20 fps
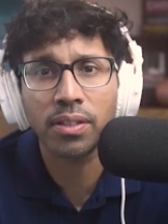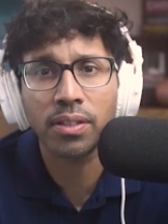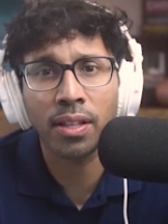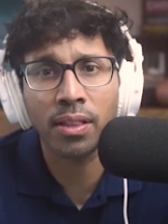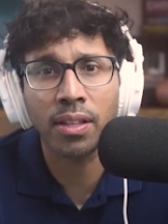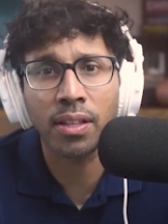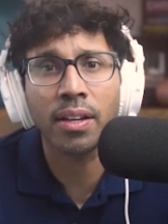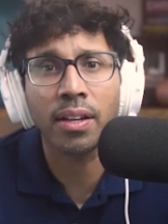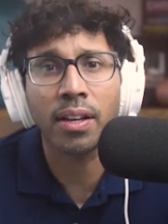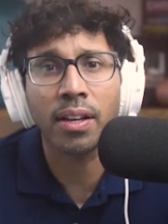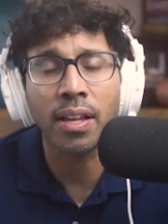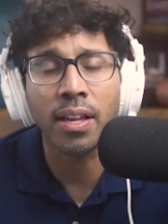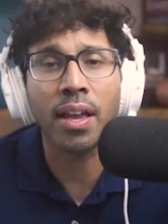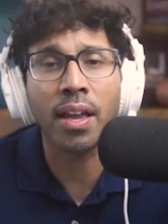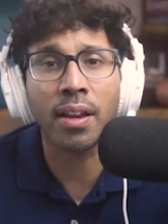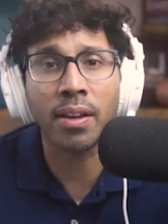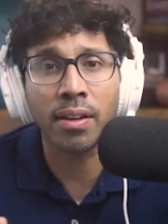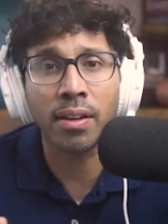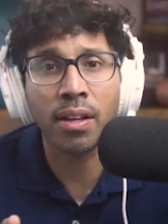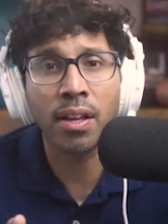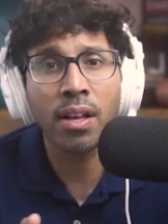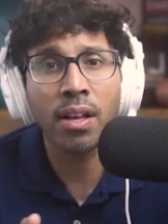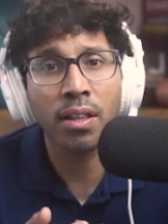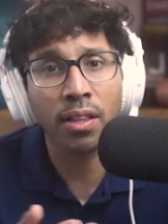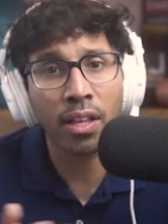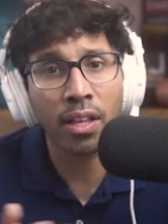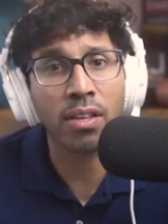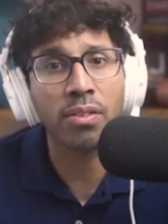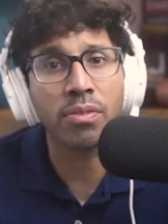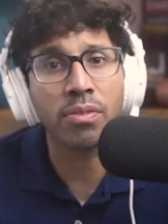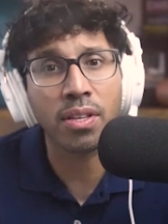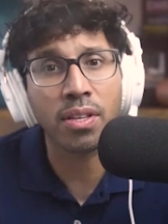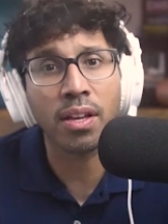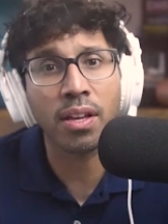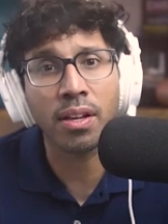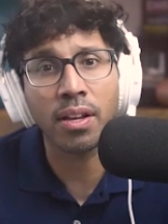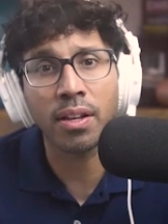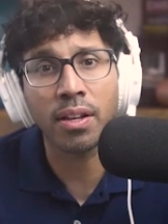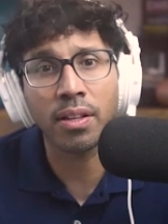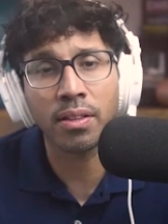And then again, like you
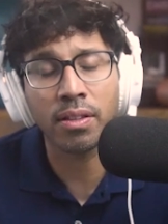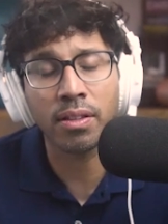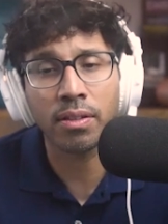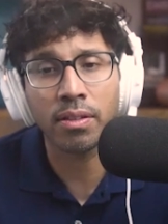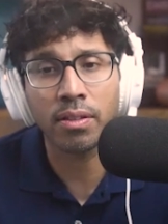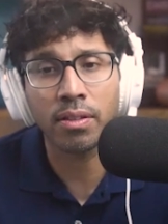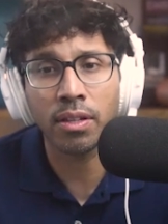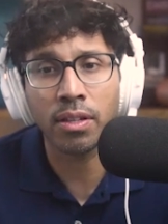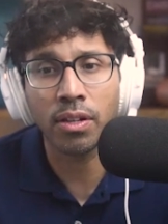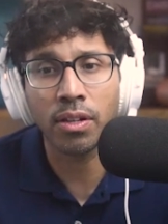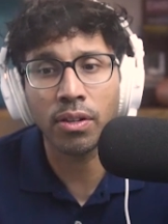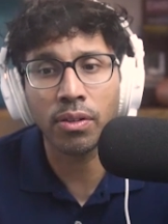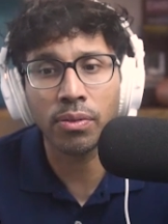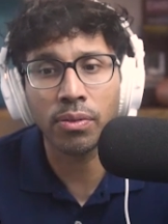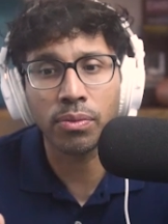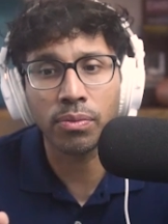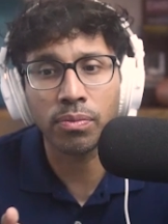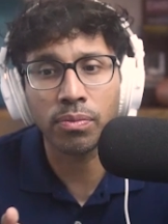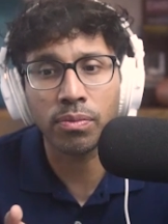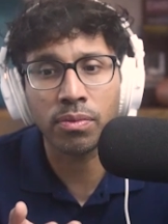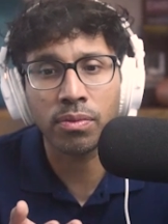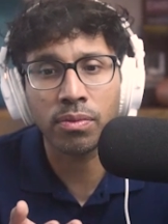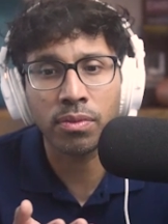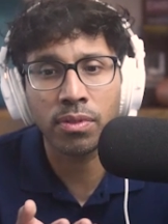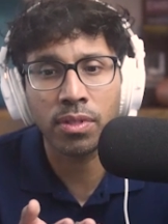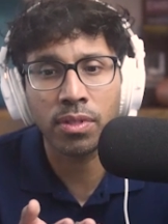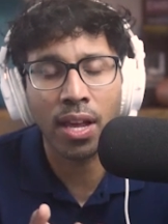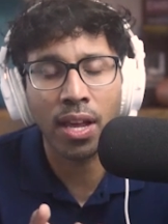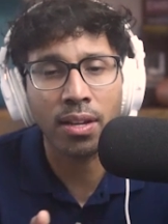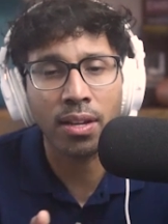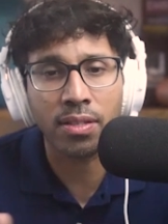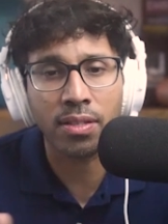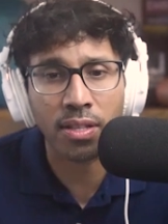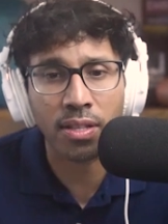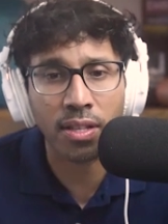said, Tennessee